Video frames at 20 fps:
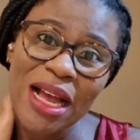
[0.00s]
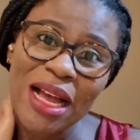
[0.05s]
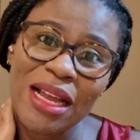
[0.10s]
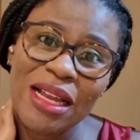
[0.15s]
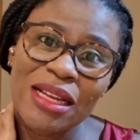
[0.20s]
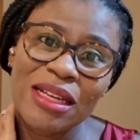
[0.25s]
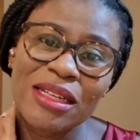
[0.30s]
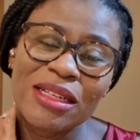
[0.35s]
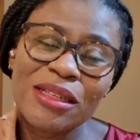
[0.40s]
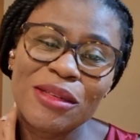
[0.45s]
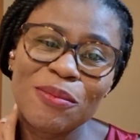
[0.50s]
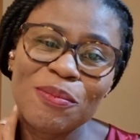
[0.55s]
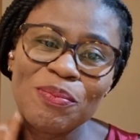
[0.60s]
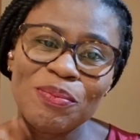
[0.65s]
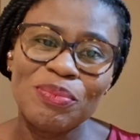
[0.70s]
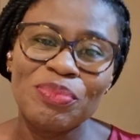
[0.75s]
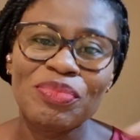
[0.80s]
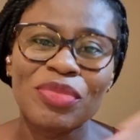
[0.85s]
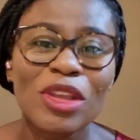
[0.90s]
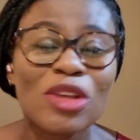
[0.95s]
and
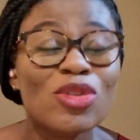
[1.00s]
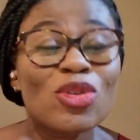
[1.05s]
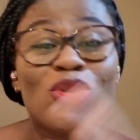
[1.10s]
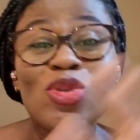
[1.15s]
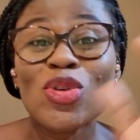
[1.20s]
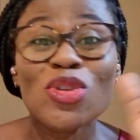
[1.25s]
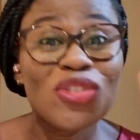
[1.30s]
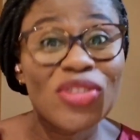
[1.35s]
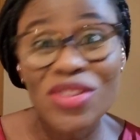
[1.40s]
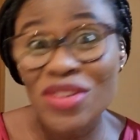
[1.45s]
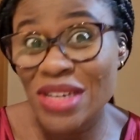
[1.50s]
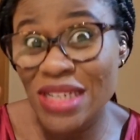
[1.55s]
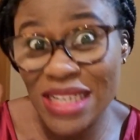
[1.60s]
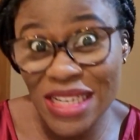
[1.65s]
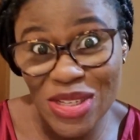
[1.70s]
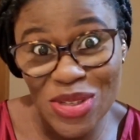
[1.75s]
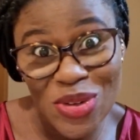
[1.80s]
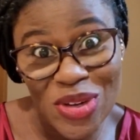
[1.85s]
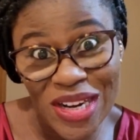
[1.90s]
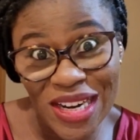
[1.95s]
so those 3
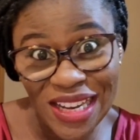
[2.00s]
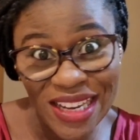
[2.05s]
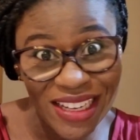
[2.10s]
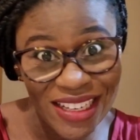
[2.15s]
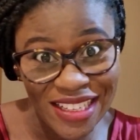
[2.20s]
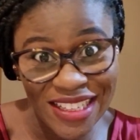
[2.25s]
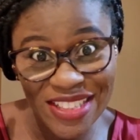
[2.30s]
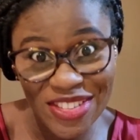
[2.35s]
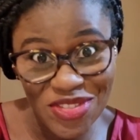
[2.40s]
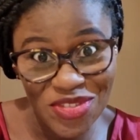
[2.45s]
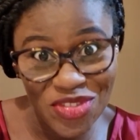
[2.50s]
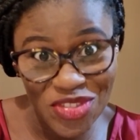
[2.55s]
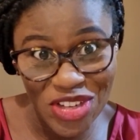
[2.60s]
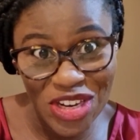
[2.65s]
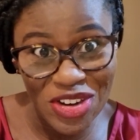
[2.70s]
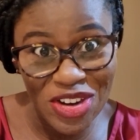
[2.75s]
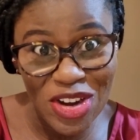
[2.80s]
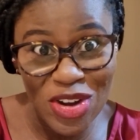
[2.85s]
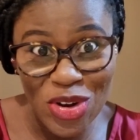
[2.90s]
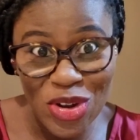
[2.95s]
days were like
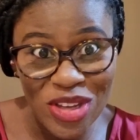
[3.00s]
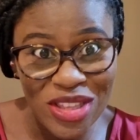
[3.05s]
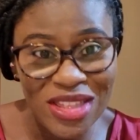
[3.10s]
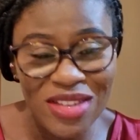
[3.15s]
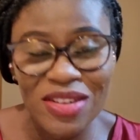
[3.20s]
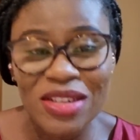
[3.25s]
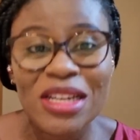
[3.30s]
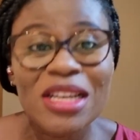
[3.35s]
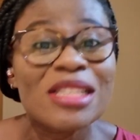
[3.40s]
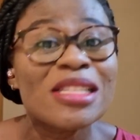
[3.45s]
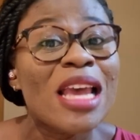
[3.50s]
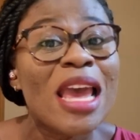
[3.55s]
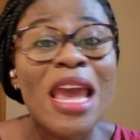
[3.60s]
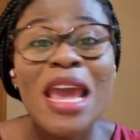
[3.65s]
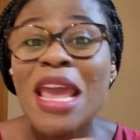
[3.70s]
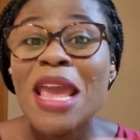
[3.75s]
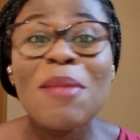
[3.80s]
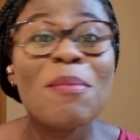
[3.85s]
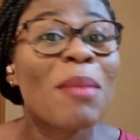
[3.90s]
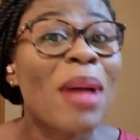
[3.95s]
very long 3 days.
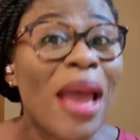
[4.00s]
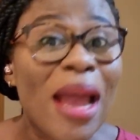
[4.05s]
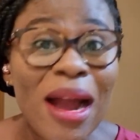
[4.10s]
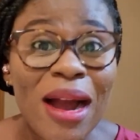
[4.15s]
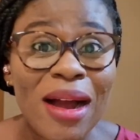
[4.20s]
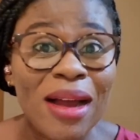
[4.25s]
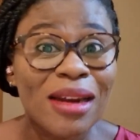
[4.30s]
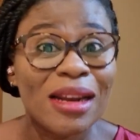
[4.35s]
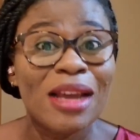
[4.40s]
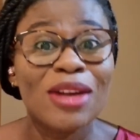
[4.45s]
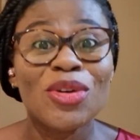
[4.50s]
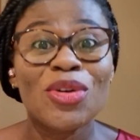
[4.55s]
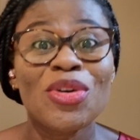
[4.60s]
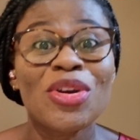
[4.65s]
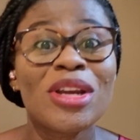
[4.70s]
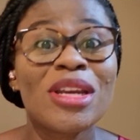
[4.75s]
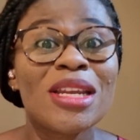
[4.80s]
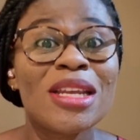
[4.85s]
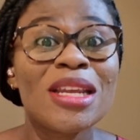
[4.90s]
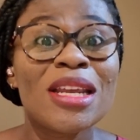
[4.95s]
In my heart, I'd
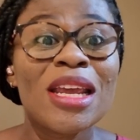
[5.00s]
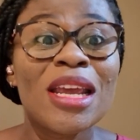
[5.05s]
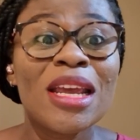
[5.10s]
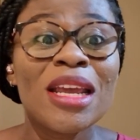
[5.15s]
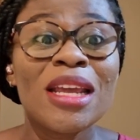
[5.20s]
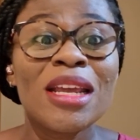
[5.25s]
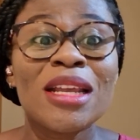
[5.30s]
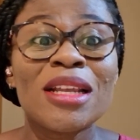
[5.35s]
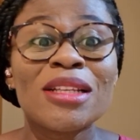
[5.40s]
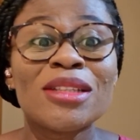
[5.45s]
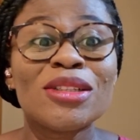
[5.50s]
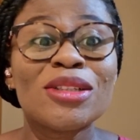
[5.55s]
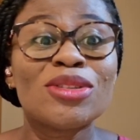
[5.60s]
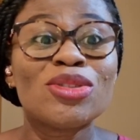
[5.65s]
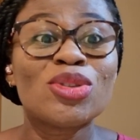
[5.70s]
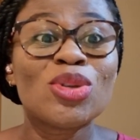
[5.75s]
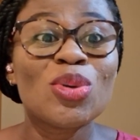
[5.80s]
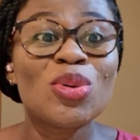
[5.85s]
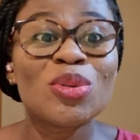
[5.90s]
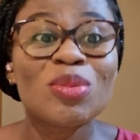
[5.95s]
already
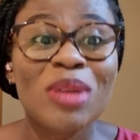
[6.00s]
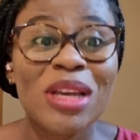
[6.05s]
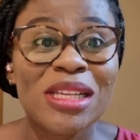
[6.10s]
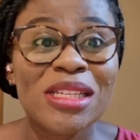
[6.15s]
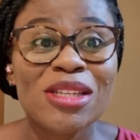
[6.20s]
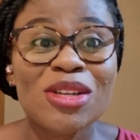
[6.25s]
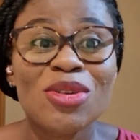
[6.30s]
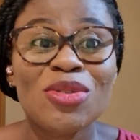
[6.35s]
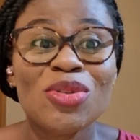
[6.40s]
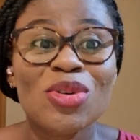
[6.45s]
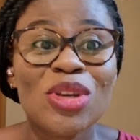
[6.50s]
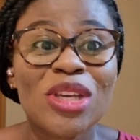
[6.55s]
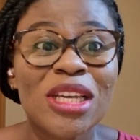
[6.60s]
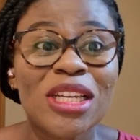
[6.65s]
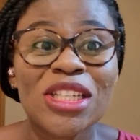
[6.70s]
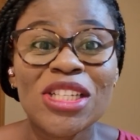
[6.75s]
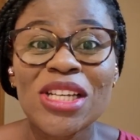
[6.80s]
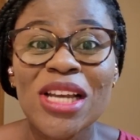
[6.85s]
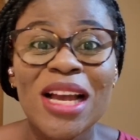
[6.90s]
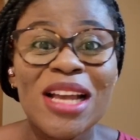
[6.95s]
told myself, okay,
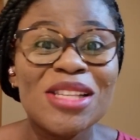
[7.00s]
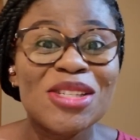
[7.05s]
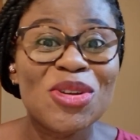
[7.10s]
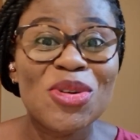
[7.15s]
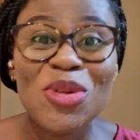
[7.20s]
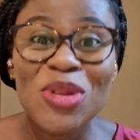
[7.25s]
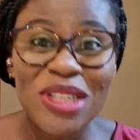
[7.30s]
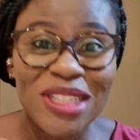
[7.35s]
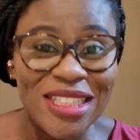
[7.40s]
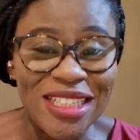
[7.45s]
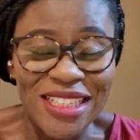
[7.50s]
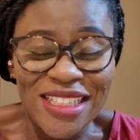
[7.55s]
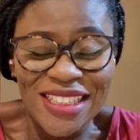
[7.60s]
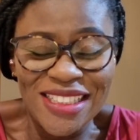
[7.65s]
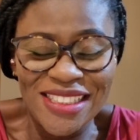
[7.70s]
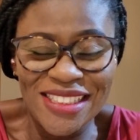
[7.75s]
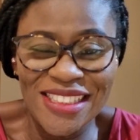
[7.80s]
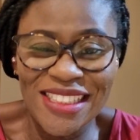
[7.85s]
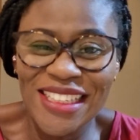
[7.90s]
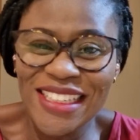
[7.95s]
she has a hole
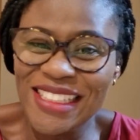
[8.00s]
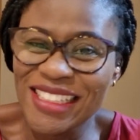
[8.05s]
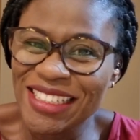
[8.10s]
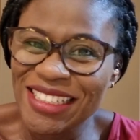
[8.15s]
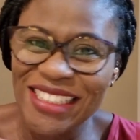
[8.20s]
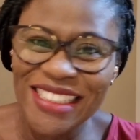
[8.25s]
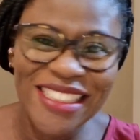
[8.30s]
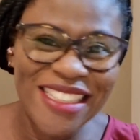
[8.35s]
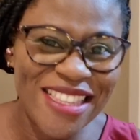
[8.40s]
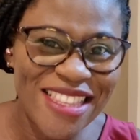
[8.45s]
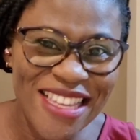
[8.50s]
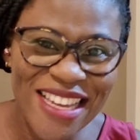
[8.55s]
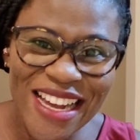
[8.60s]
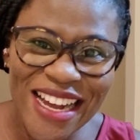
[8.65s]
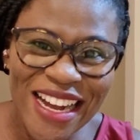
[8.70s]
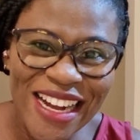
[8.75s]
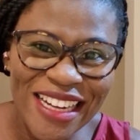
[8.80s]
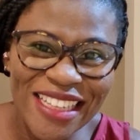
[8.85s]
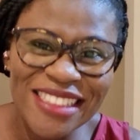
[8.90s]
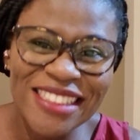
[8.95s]
in the
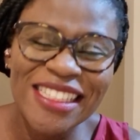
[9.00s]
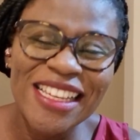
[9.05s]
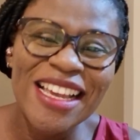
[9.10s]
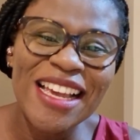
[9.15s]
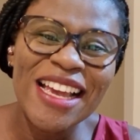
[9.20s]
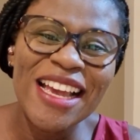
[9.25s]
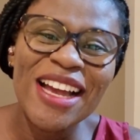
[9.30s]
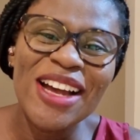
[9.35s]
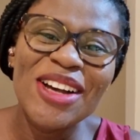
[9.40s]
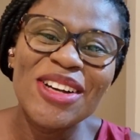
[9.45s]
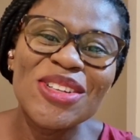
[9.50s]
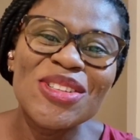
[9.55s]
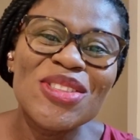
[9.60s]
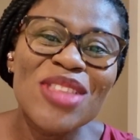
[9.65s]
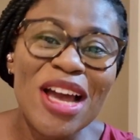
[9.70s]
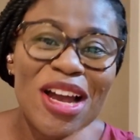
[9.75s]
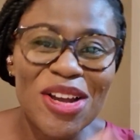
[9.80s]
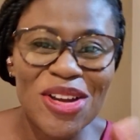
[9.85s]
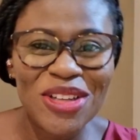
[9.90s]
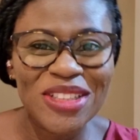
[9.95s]
heart. Oh,
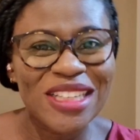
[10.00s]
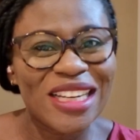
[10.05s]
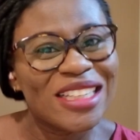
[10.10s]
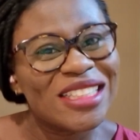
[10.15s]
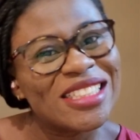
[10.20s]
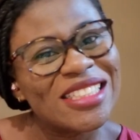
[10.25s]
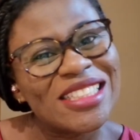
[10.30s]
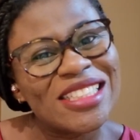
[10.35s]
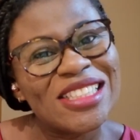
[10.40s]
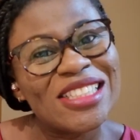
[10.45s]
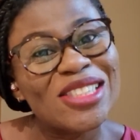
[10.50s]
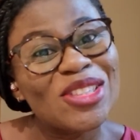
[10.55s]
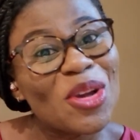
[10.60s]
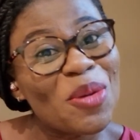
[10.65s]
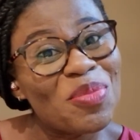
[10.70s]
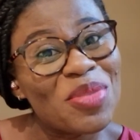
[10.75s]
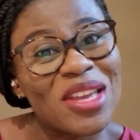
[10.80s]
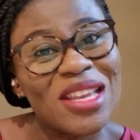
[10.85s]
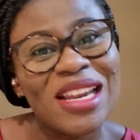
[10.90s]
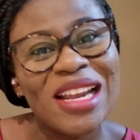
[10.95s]
thank God that it is
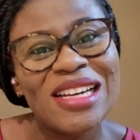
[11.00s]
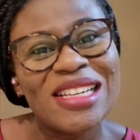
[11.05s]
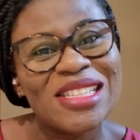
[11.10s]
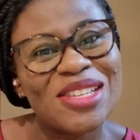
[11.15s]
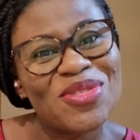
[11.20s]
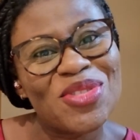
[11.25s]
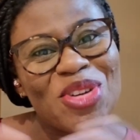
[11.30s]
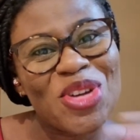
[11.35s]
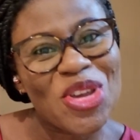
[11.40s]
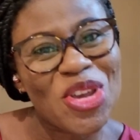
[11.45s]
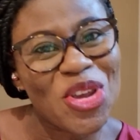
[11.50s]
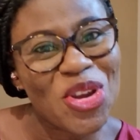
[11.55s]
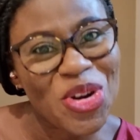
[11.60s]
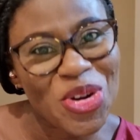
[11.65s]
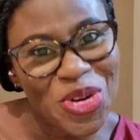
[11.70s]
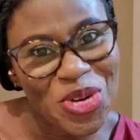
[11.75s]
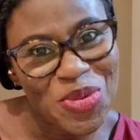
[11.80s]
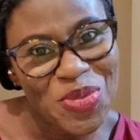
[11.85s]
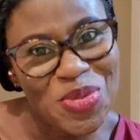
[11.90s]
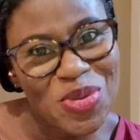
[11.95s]
something that is even
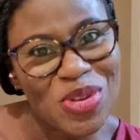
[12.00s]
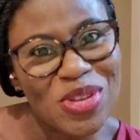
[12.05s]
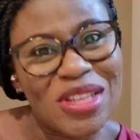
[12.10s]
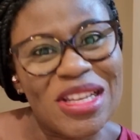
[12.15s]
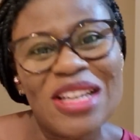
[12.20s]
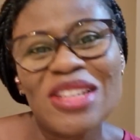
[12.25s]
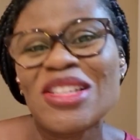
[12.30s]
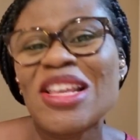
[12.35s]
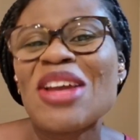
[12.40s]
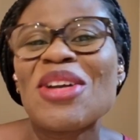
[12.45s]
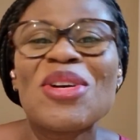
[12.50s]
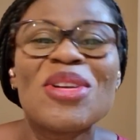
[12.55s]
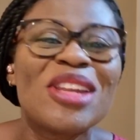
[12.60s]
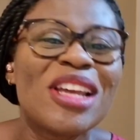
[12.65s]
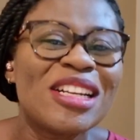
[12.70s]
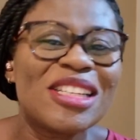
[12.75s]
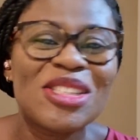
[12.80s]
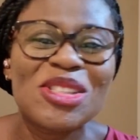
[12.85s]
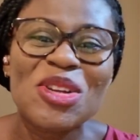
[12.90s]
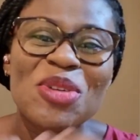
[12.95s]
curable. Thank God that
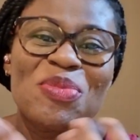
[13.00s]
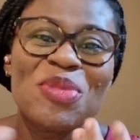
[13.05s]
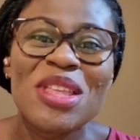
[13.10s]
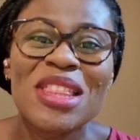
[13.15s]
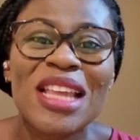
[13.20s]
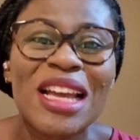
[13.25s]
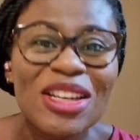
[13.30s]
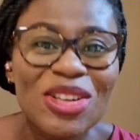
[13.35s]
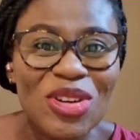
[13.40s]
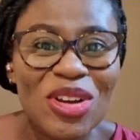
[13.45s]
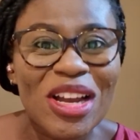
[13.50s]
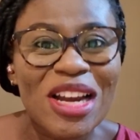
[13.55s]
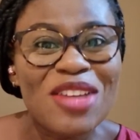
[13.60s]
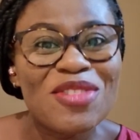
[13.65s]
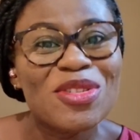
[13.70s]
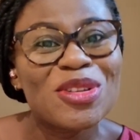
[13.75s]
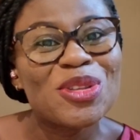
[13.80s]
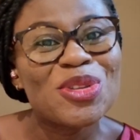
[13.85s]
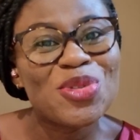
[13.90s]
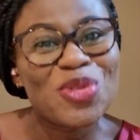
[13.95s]
it's something that you can
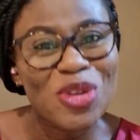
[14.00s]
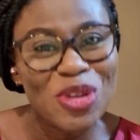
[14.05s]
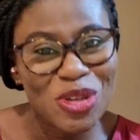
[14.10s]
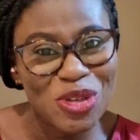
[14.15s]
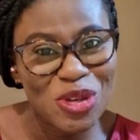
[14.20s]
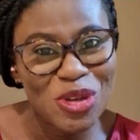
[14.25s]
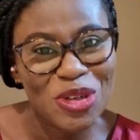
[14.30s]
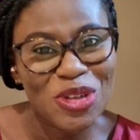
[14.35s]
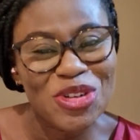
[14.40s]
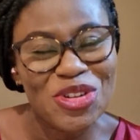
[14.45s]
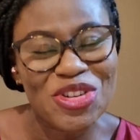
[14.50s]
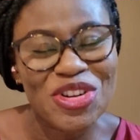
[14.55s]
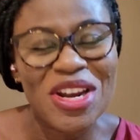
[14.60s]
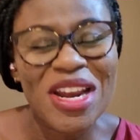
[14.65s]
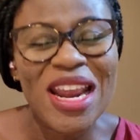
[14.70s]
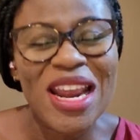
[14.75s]
even do a surgery